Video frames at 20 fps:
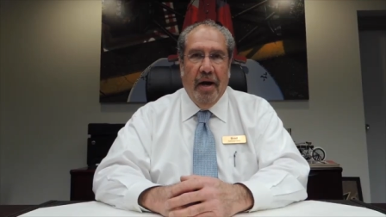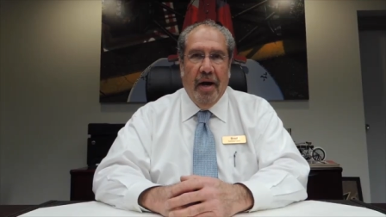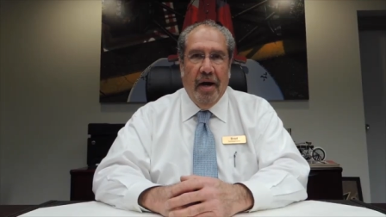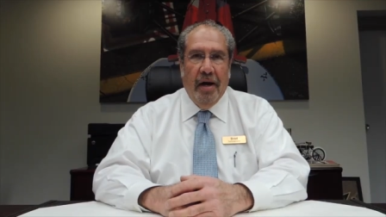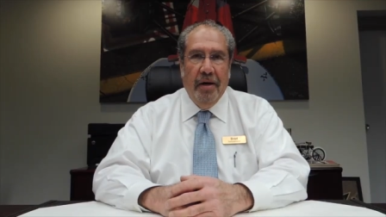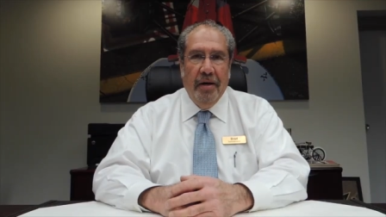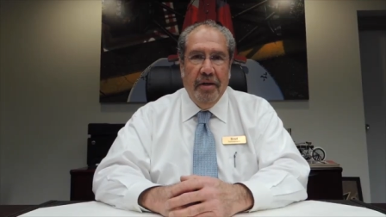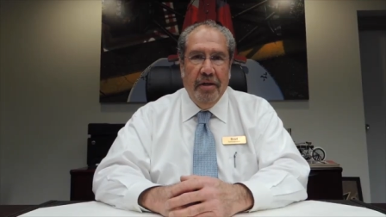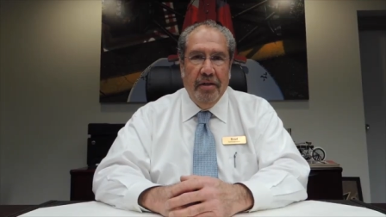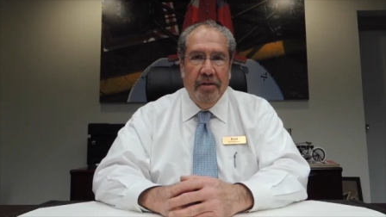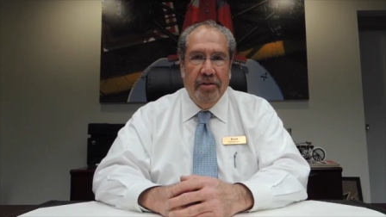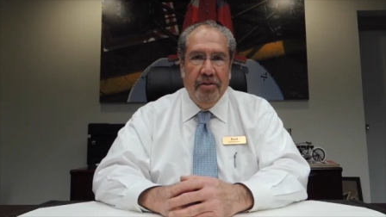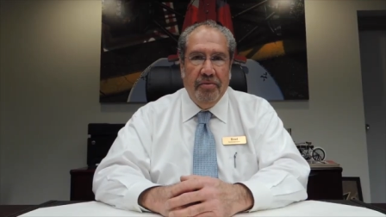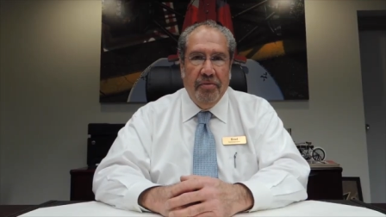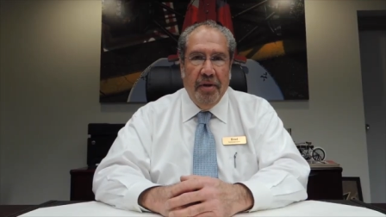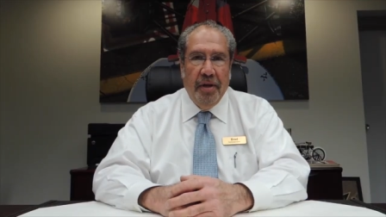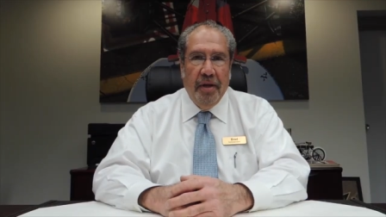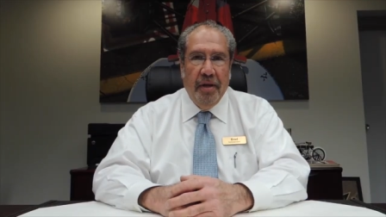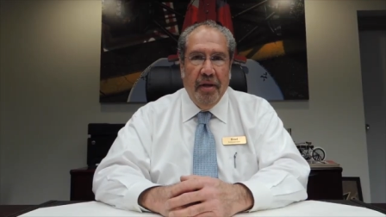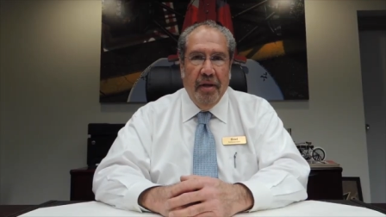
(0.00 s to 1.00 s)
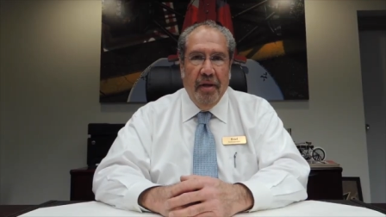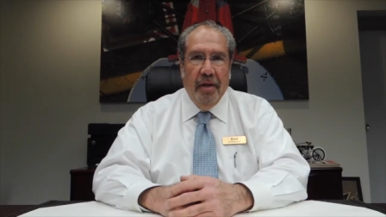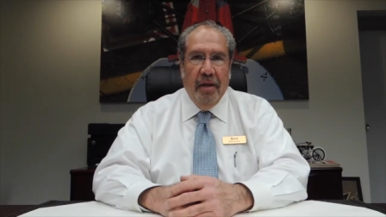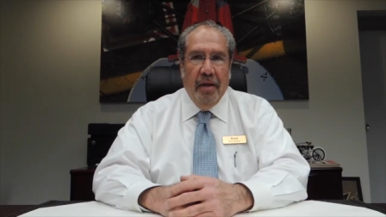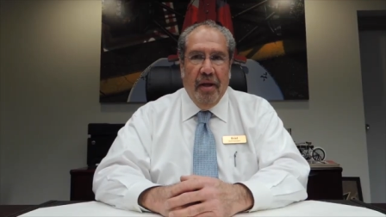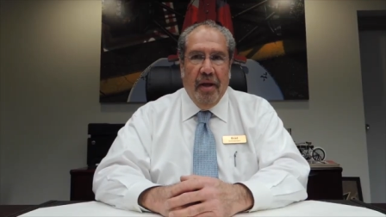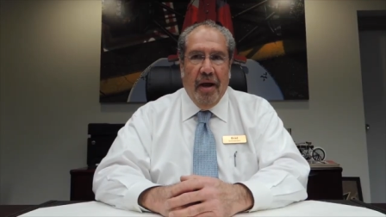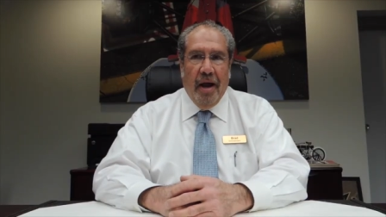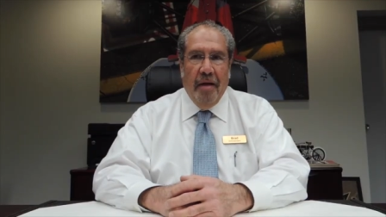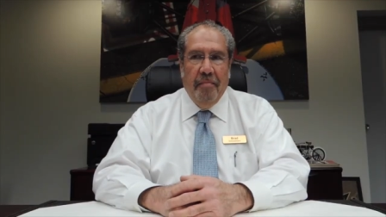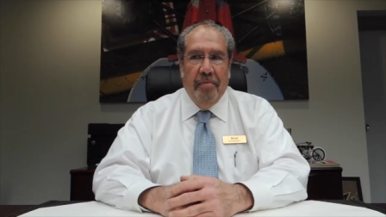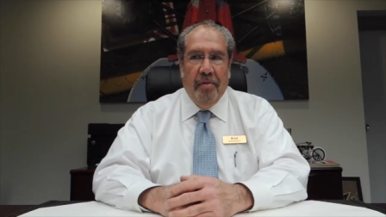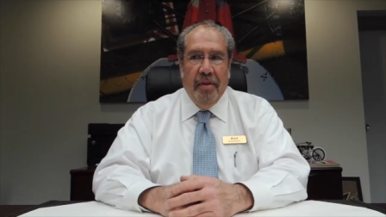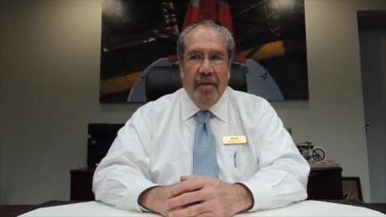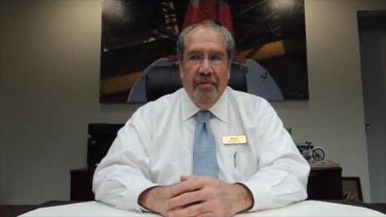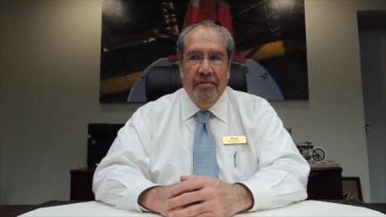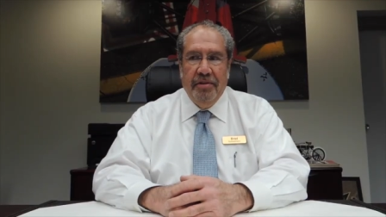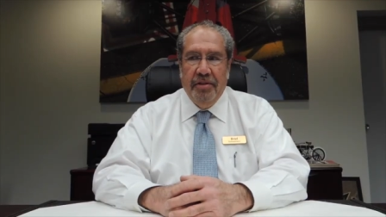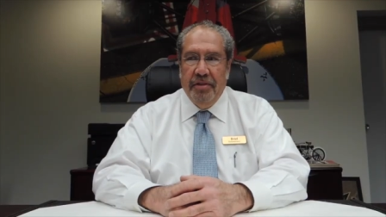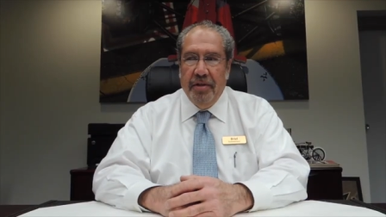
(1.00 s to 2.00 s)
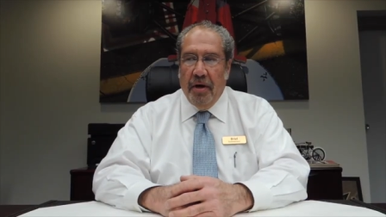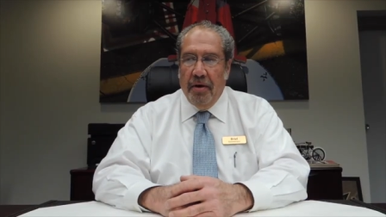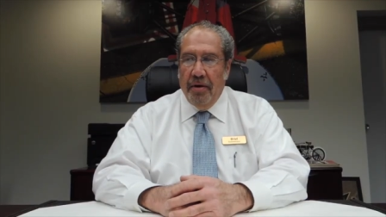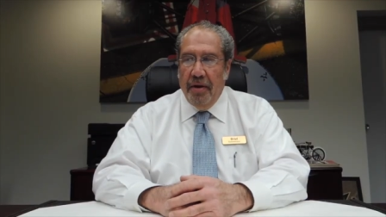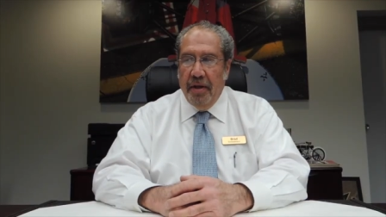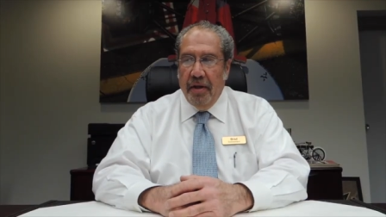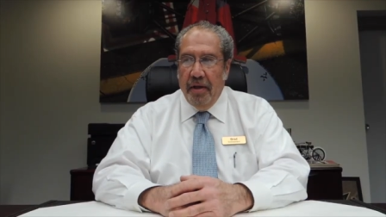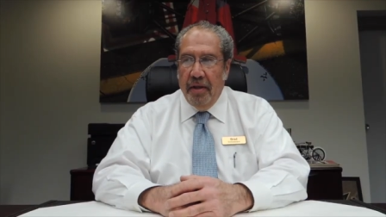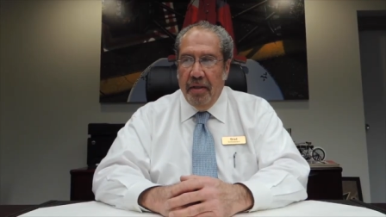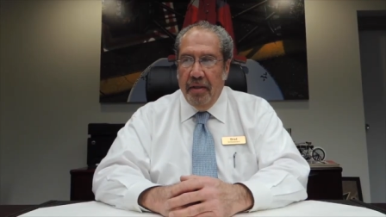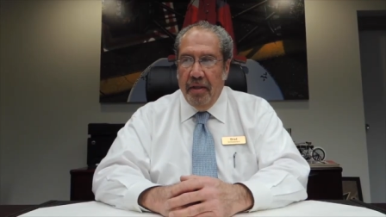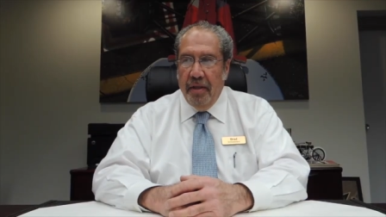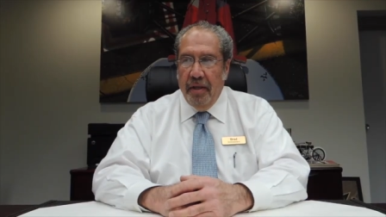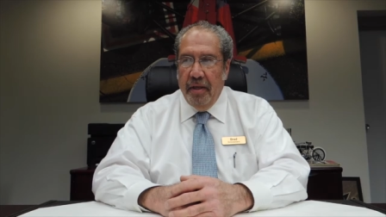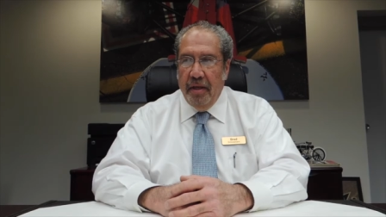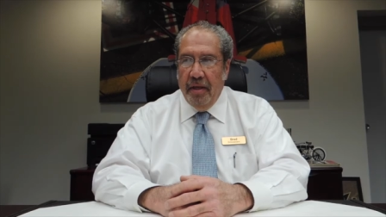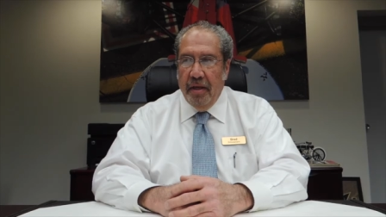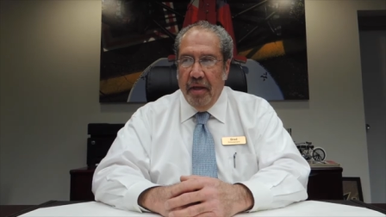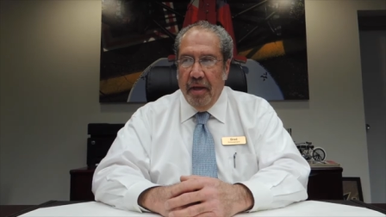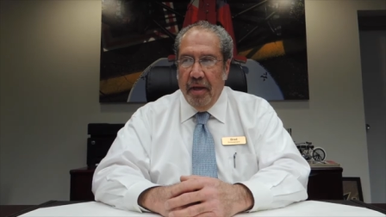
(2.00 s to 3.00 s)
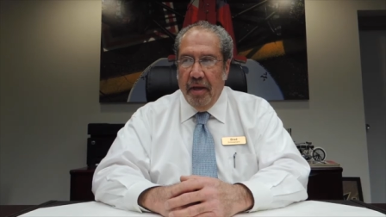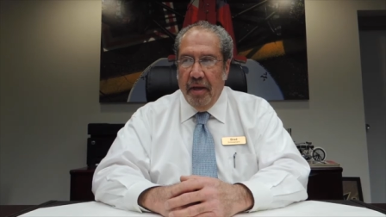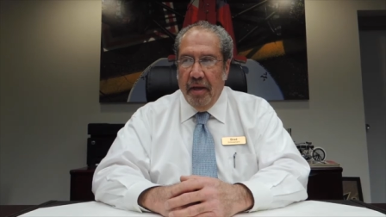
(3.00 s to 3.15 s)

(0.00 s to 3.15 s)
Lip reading: car industry, I believe starting in the